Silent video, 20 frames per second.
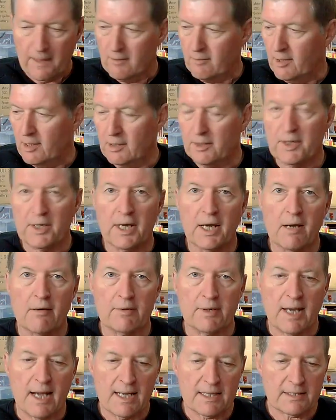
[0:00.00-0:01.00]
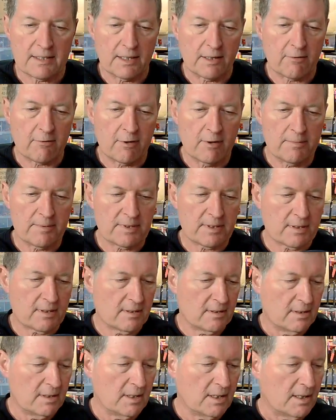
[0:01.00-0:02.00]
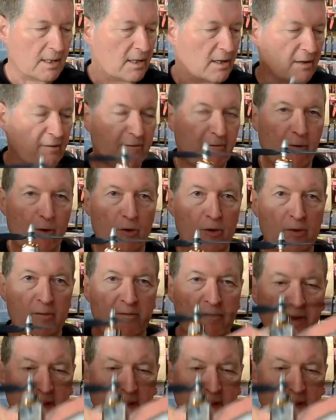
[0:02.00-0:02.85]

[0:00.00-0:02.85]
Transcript: Well, you can go onto R C Groups, uh, forum